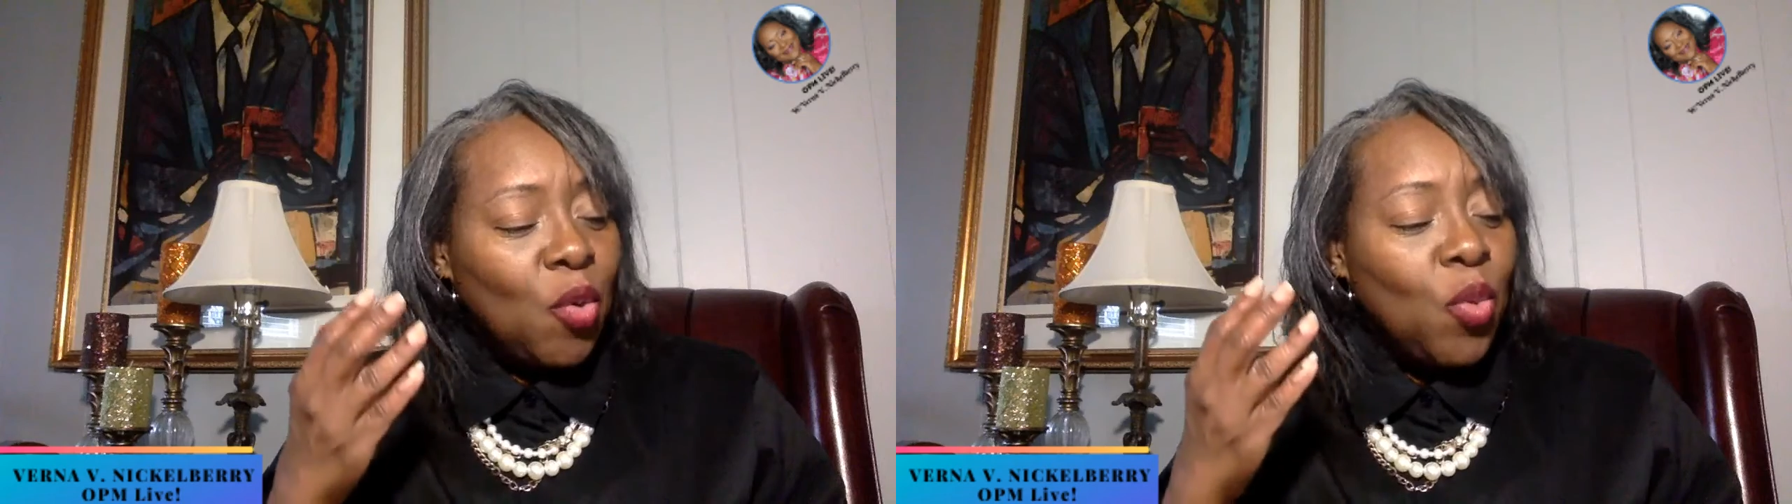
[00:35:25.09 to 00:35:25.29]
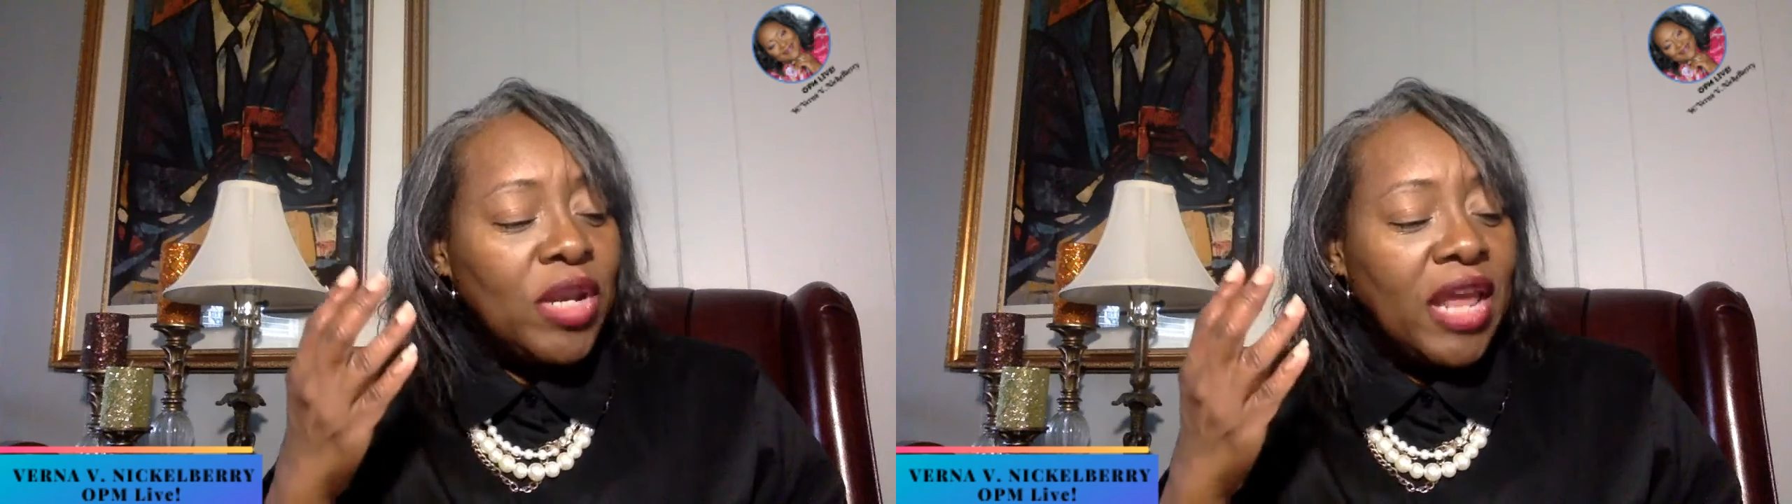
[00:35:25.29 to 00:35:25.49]

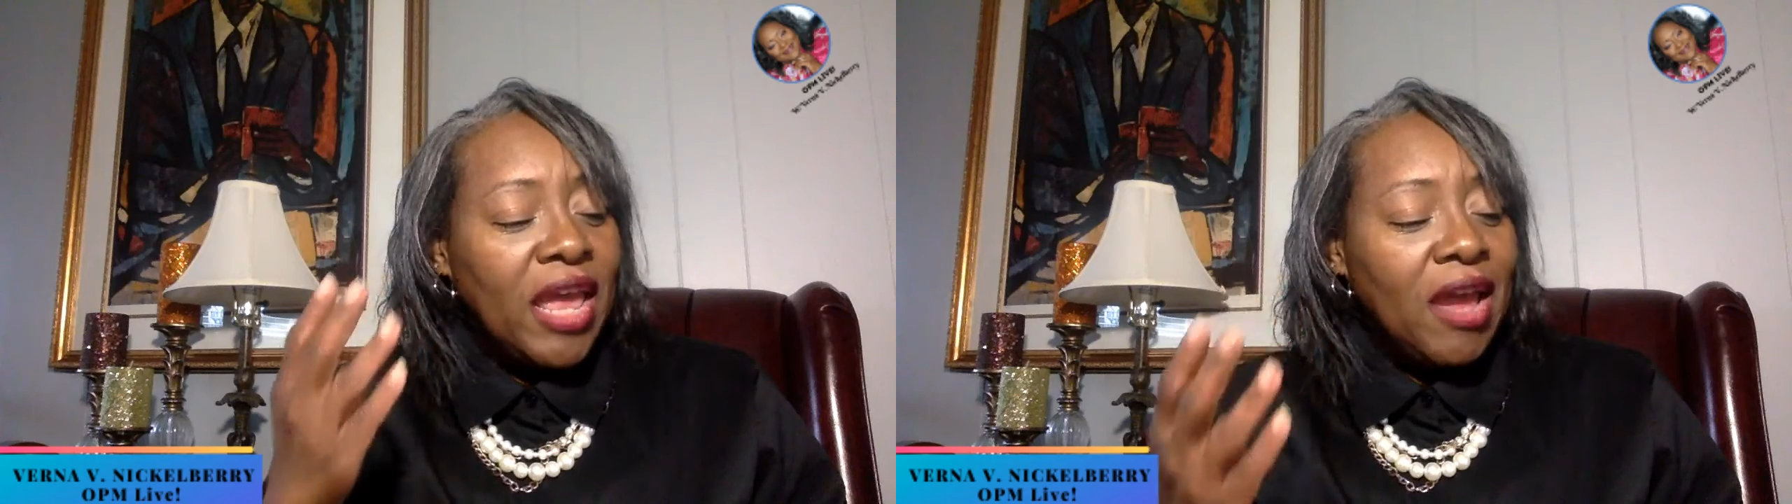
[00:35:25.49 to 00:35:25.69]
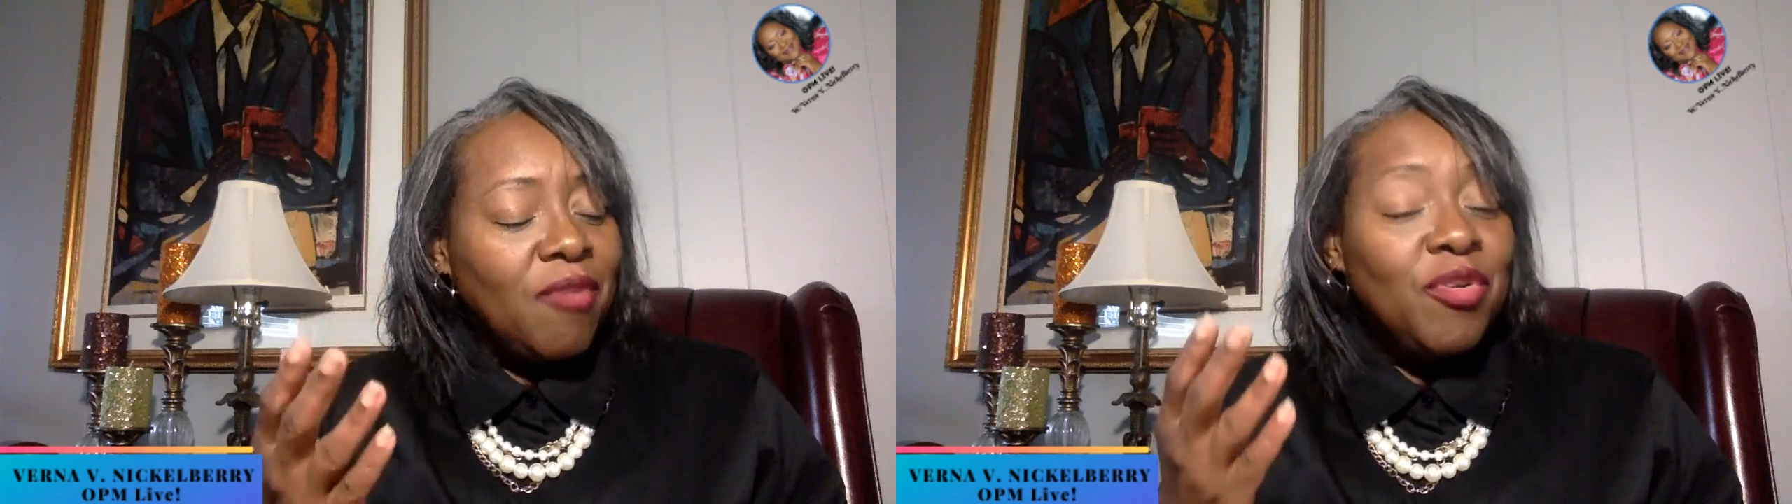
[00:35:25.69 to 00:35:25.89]

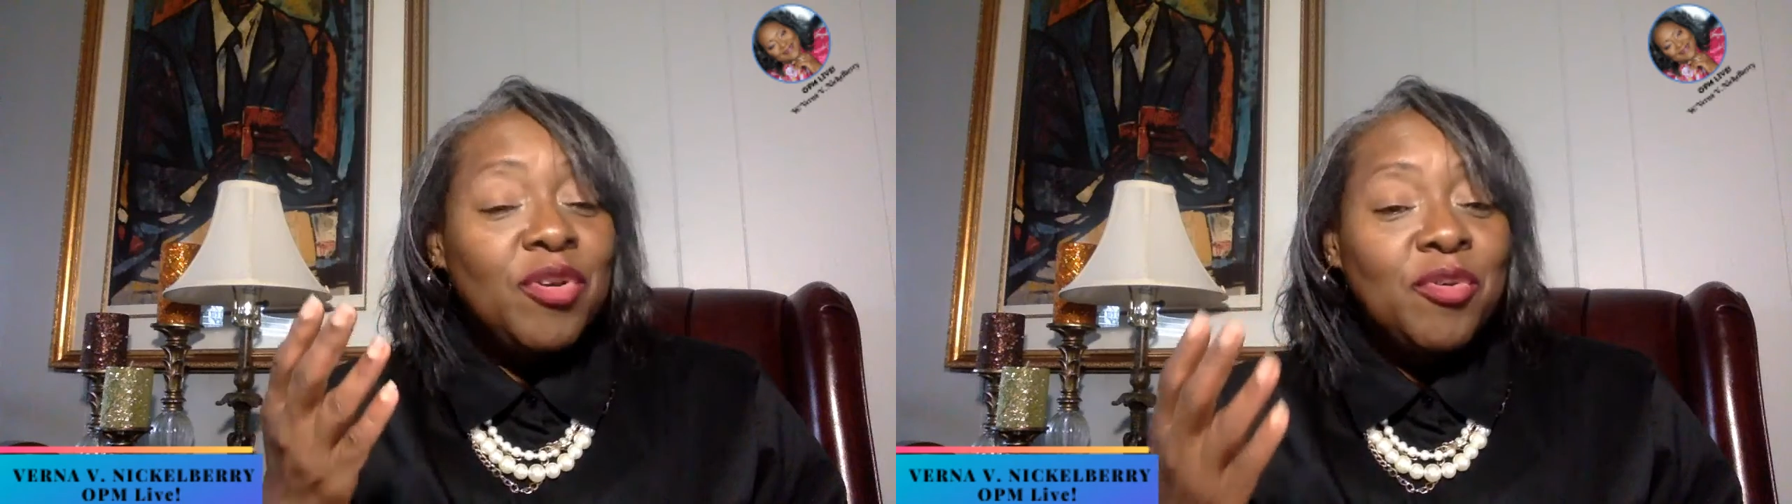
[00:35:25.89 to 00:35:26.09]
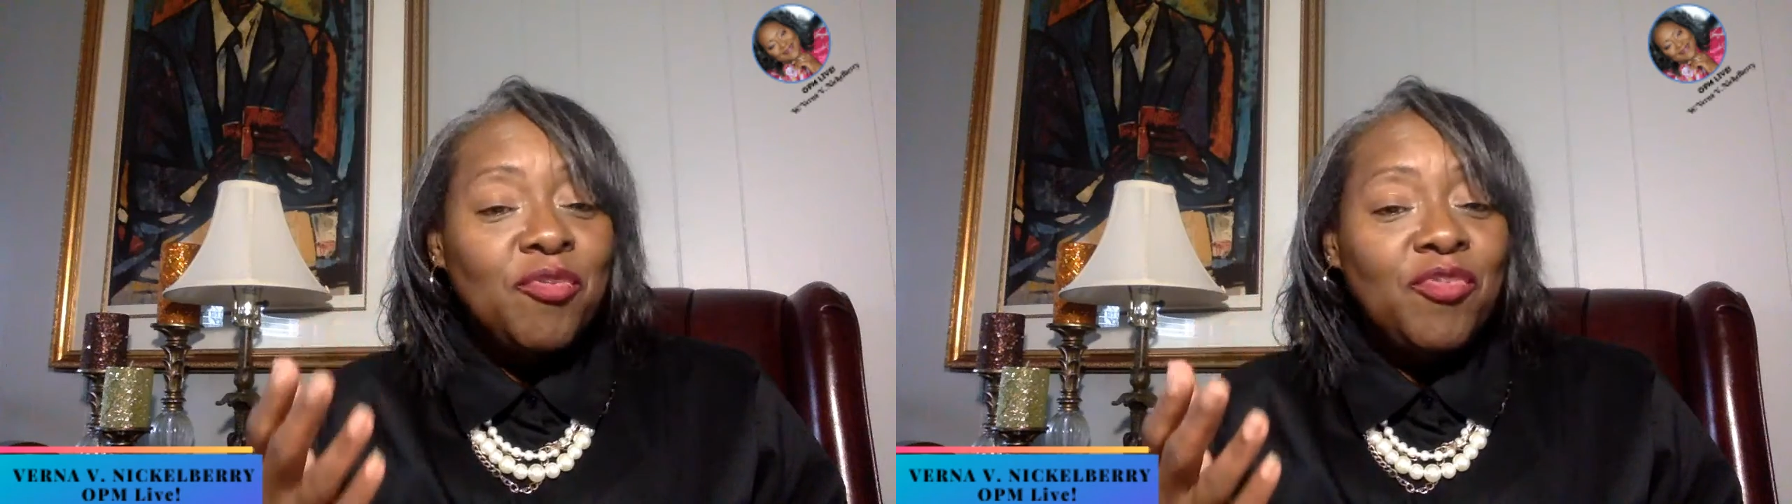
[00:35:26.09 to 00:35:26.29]
Whenever
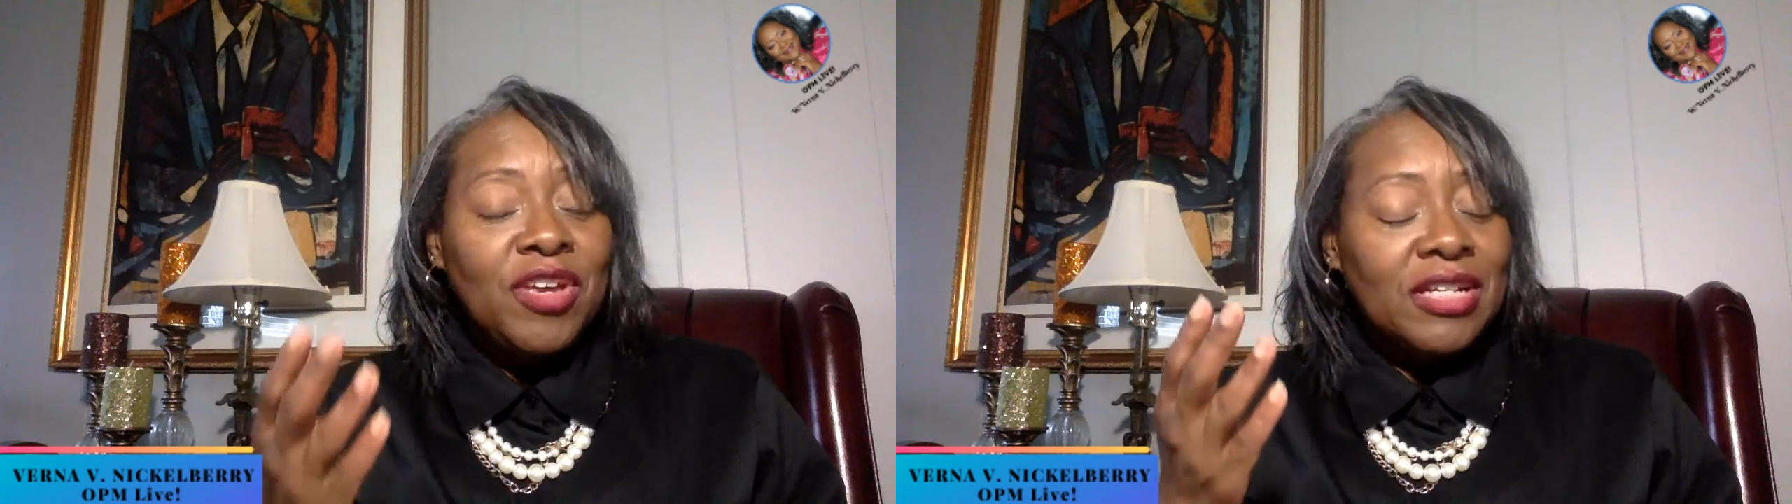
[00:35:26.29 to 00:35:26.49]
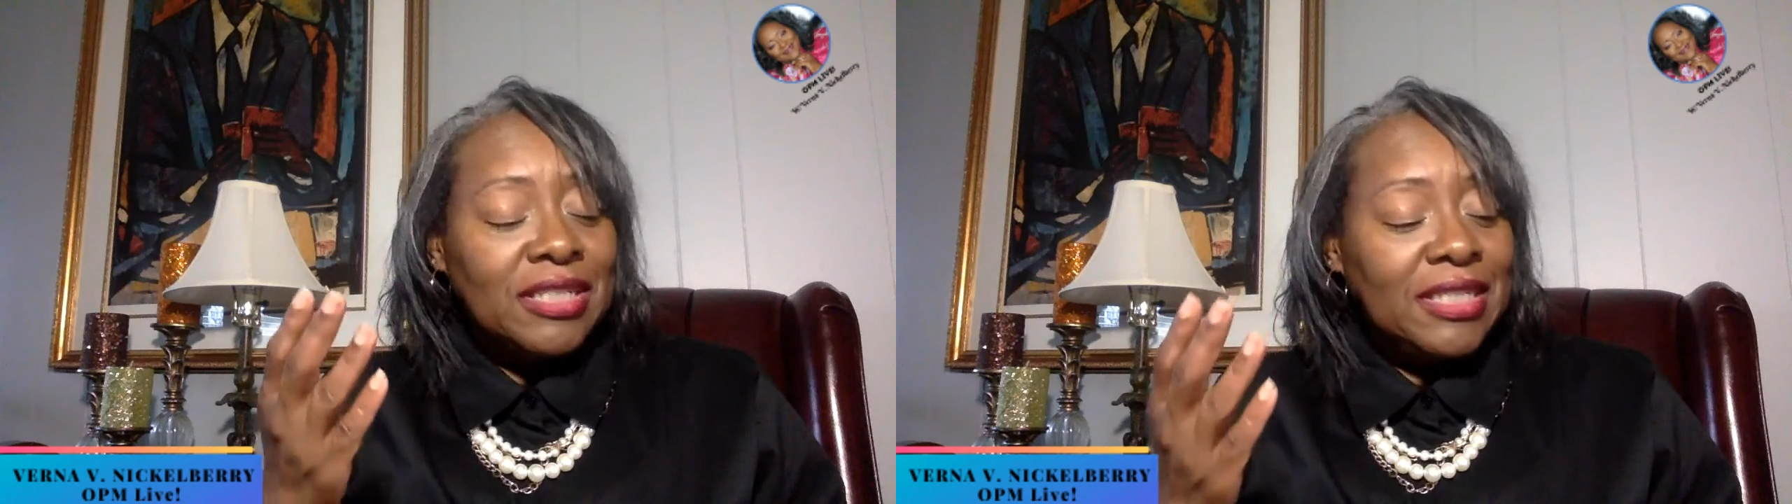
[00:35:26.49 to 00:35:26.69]
you
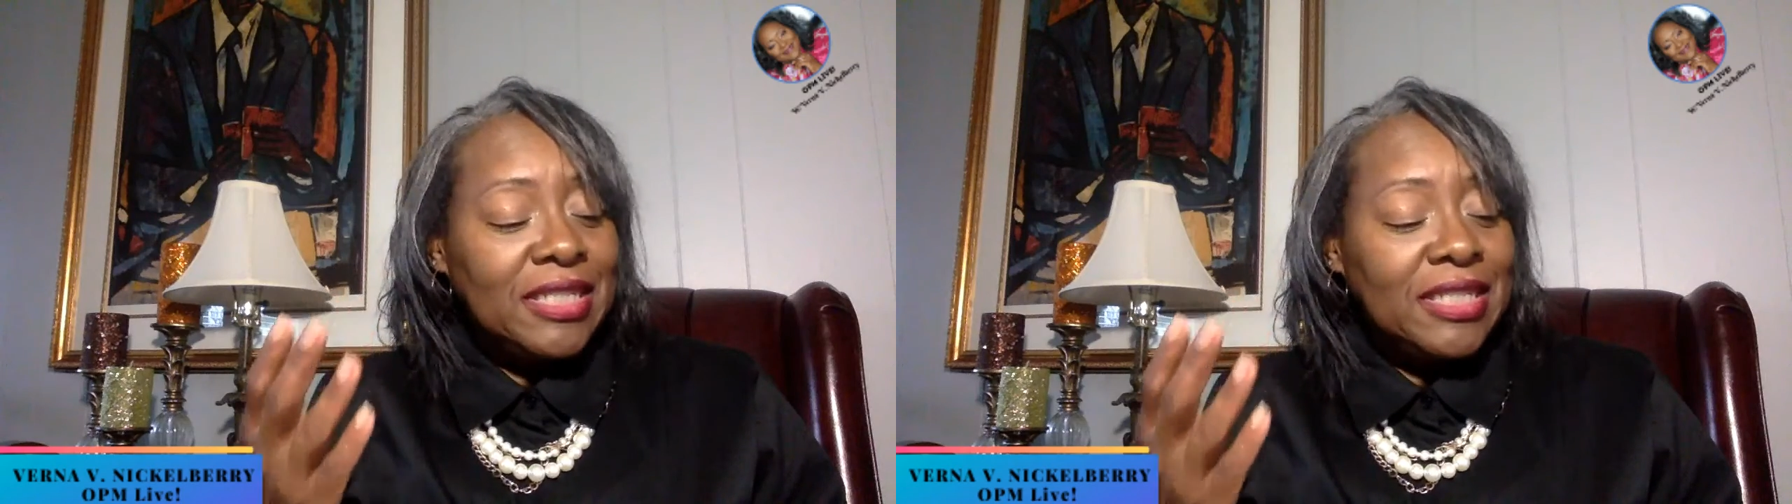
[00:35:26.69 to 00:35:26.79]
feel